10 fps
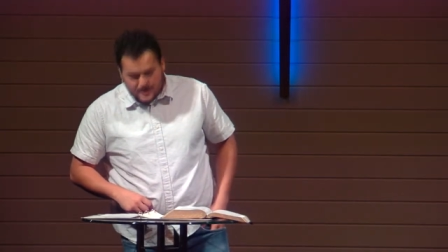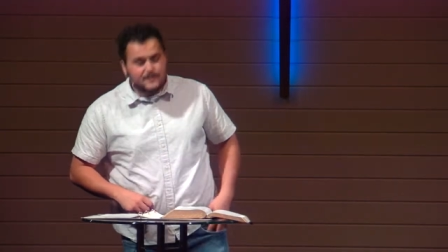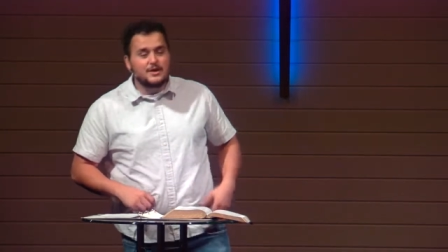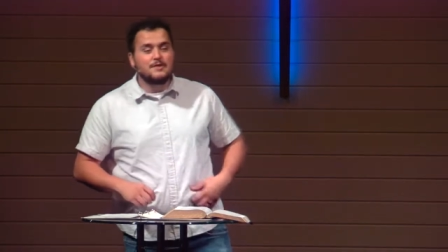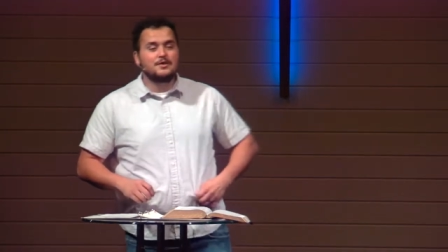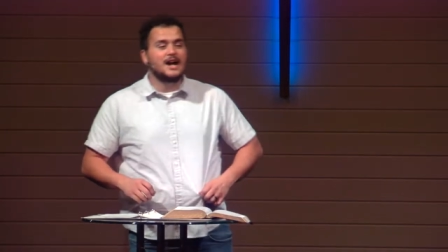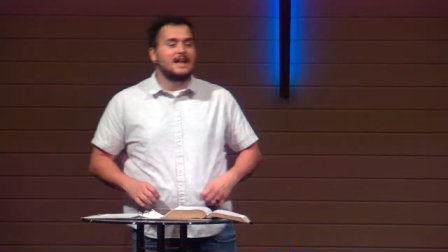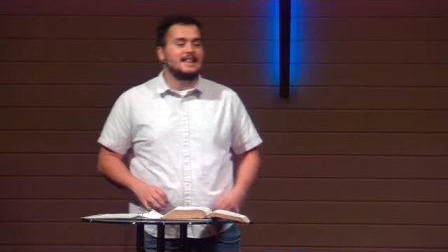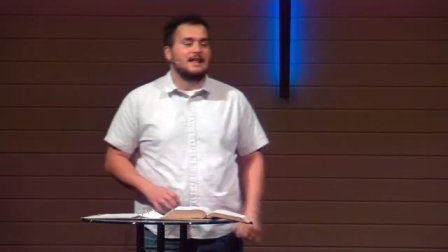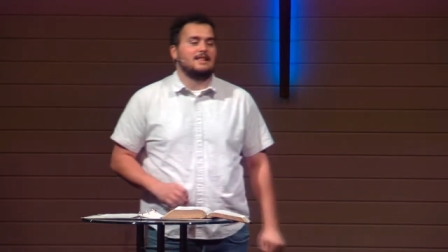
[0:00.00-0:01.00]
If you ever
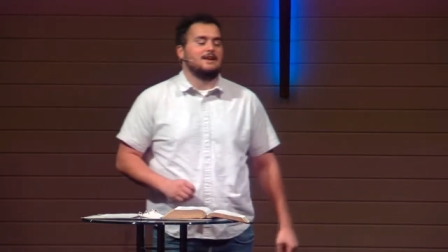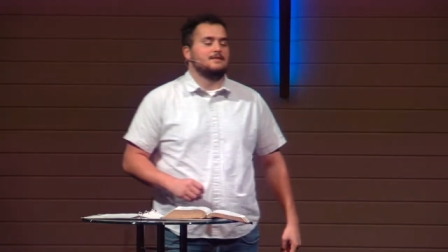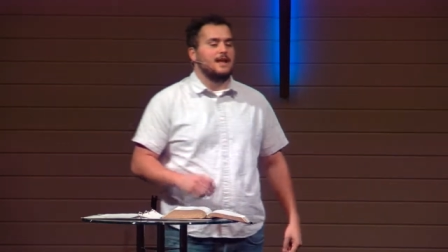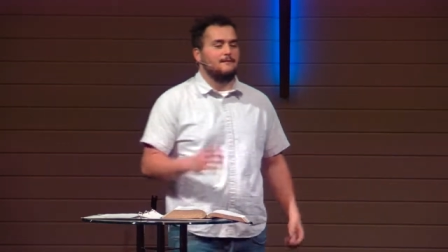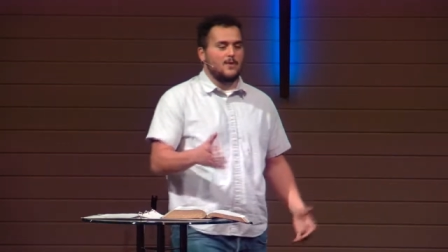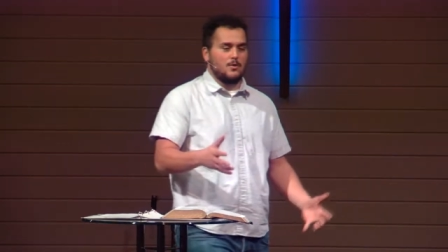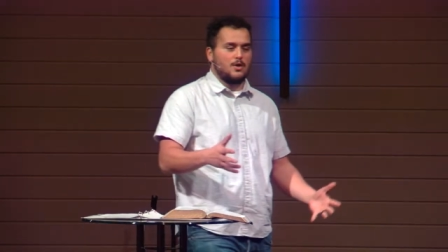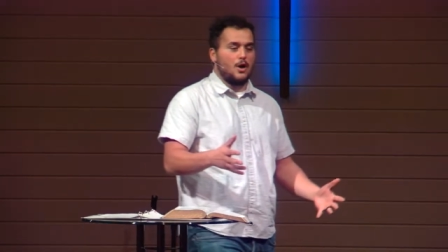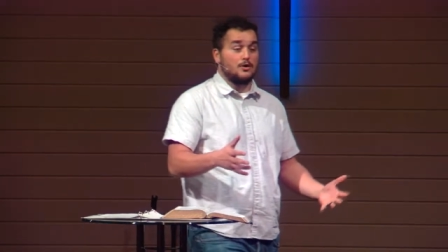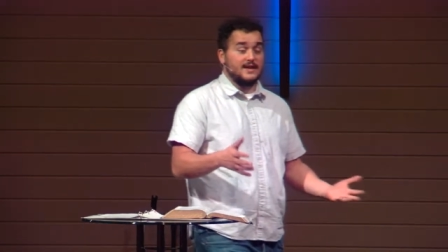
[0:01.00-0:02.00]
gotten that like that phone
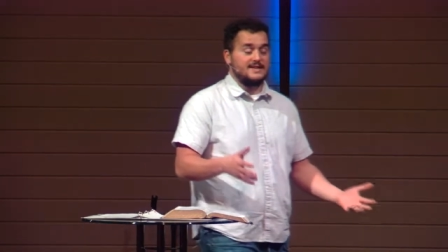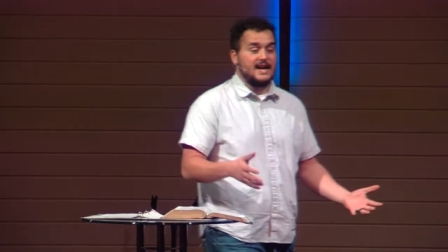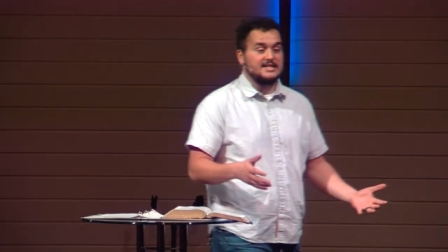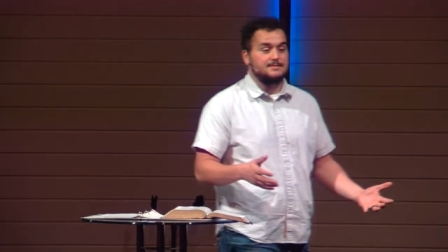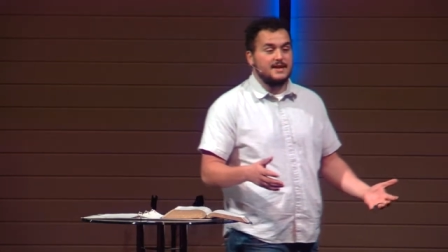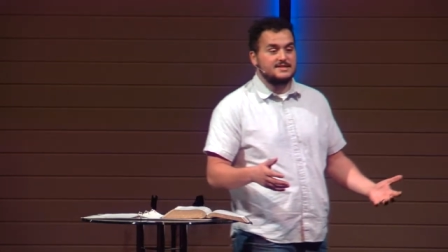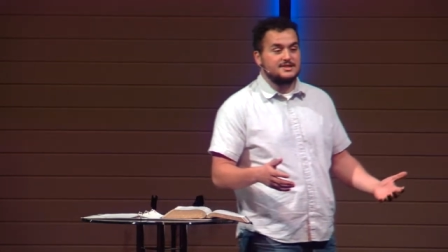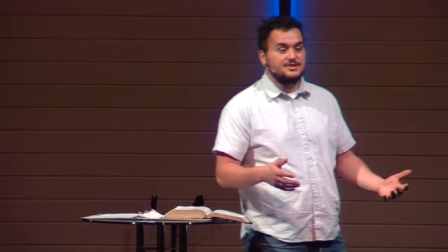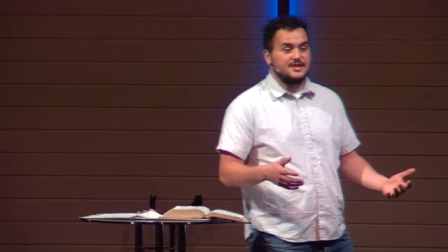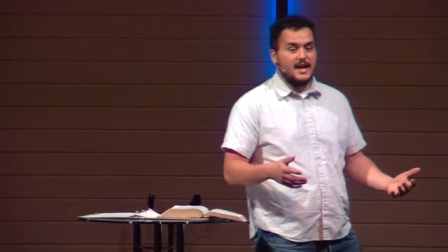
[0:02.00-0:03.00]
call or that text
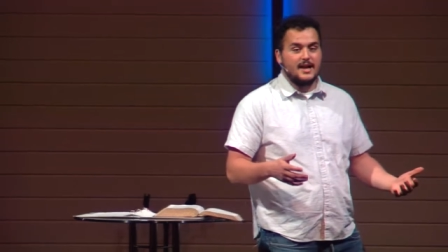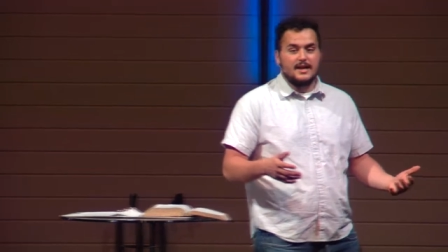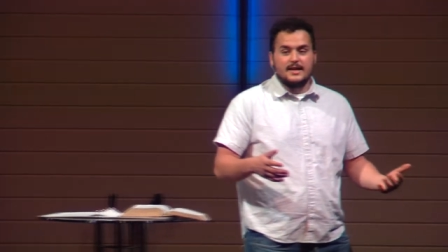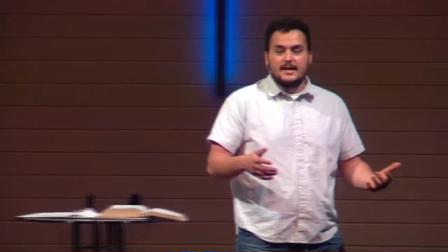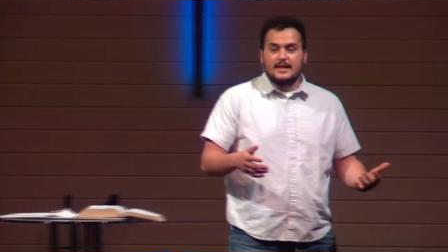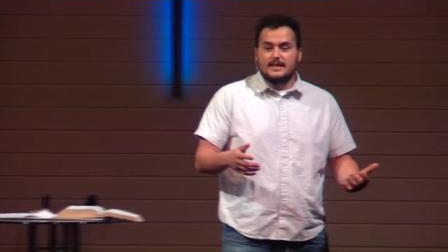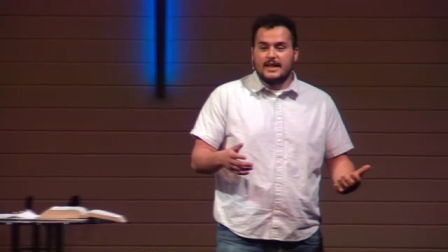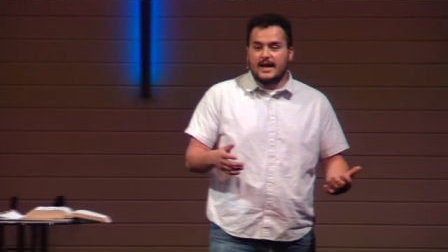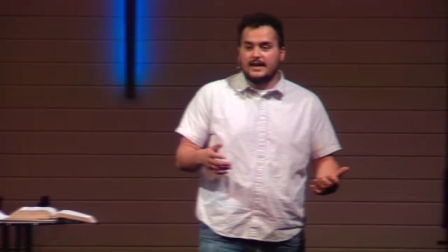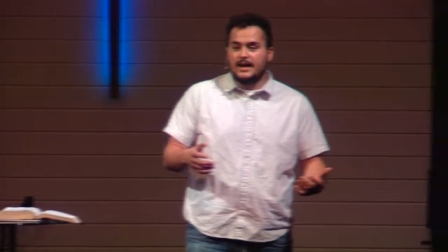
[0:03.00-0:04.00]
message that
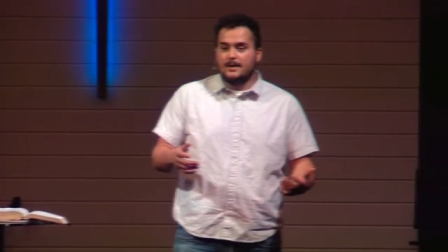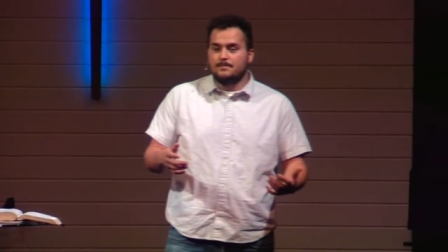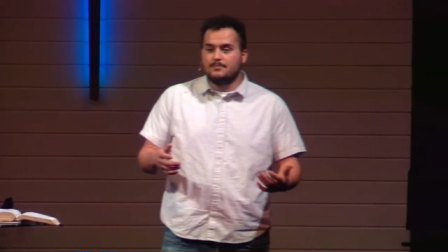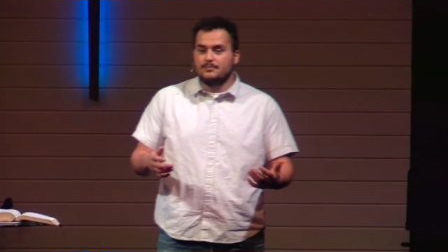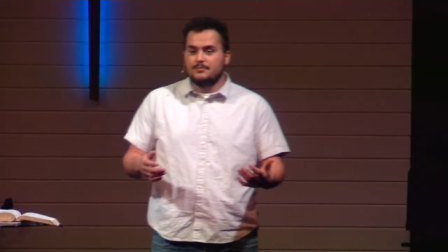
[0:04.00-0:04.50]
that um,